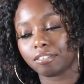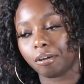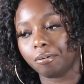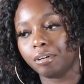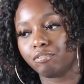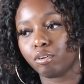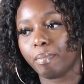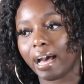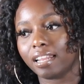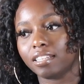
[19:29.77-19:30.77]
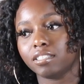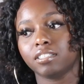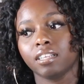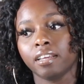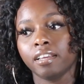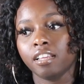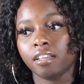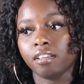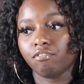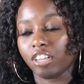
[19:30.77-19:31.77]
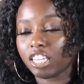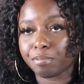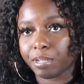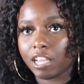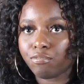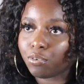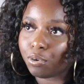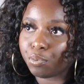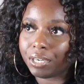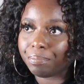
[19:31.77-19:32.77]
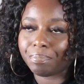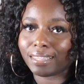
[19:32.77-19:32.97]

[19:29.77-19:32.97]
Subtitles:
So if you buy this fitness plan for what,